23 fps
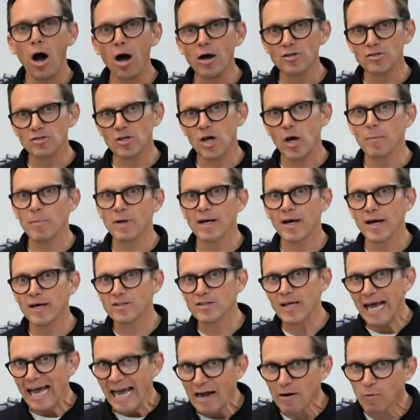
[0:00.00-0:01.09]
Also,
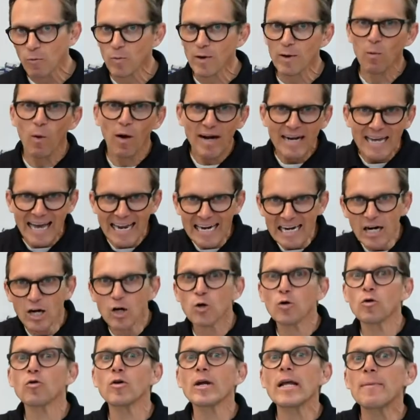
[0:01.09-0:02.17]
because we want to kind
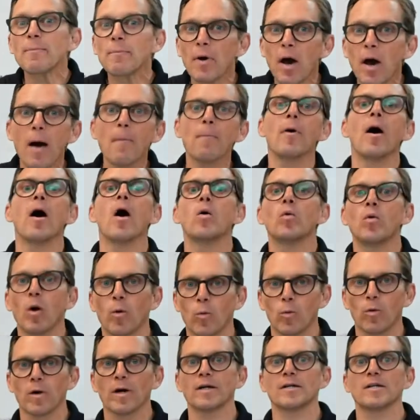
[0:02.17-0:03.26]
of creep up on
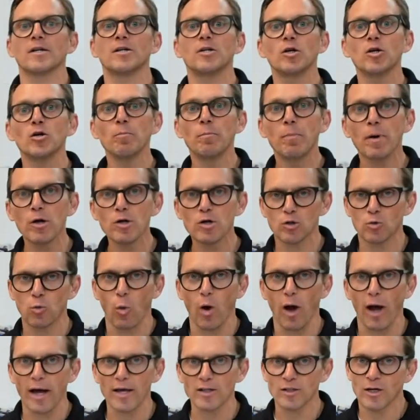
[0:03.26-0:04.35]
what we're going to do
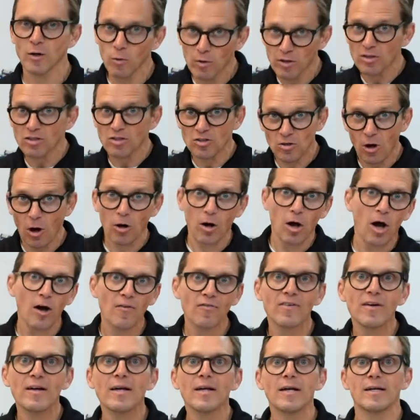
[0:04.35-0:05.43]
boost-wise, and we're going to start
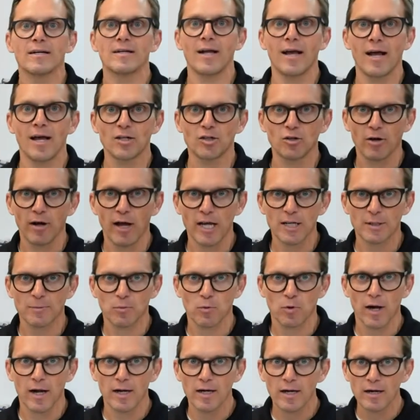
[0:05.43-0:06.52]
off natural
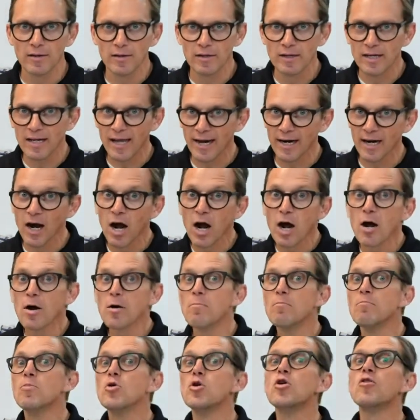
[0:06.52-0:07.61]
aspirated and then kind of
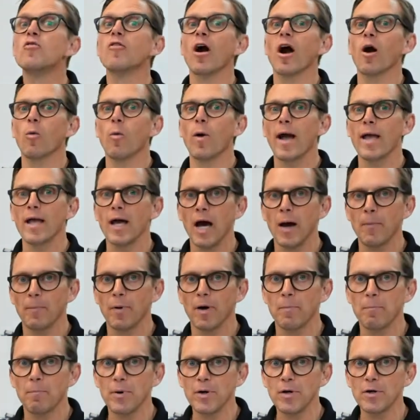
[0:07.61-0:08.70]
move our way
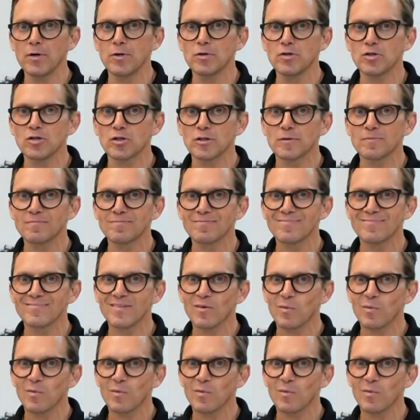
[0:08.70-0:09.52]
up on boost.